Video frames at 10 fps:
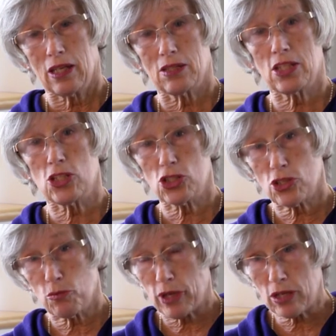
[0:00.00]
teach
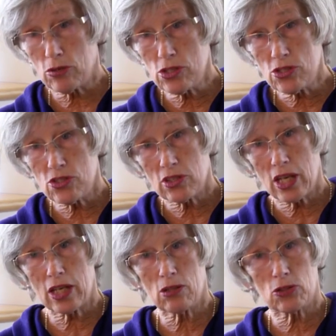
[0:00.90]
their parents
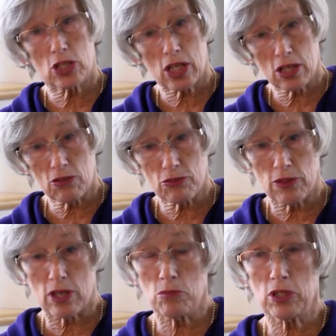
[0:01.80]
how to care for
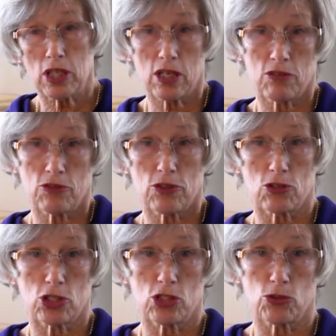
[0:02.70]
them and care for
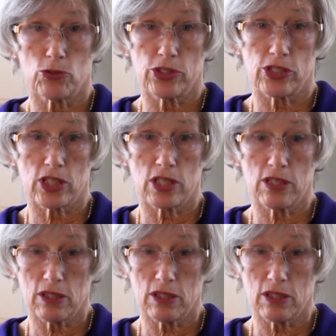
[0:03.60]
their children's teeth,